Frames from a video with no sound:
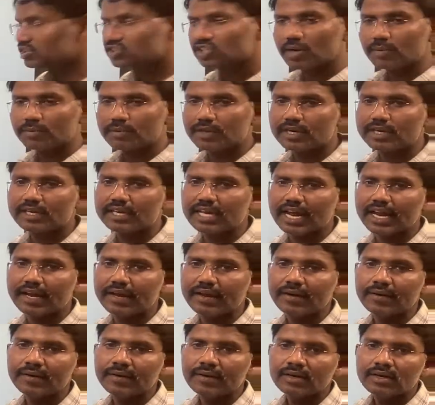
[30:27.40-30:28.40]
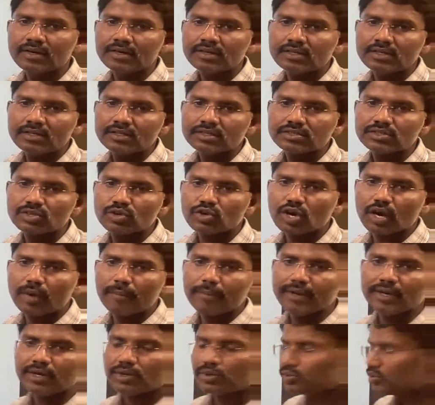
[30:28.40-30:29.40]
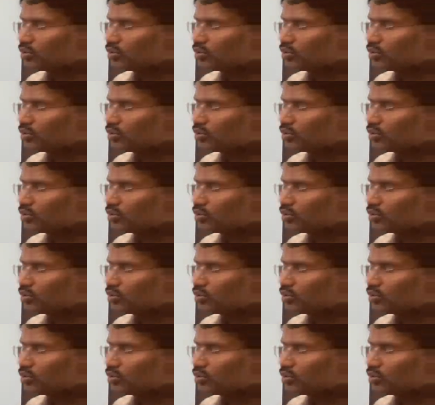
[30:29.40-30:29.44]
chapter 10, so coming to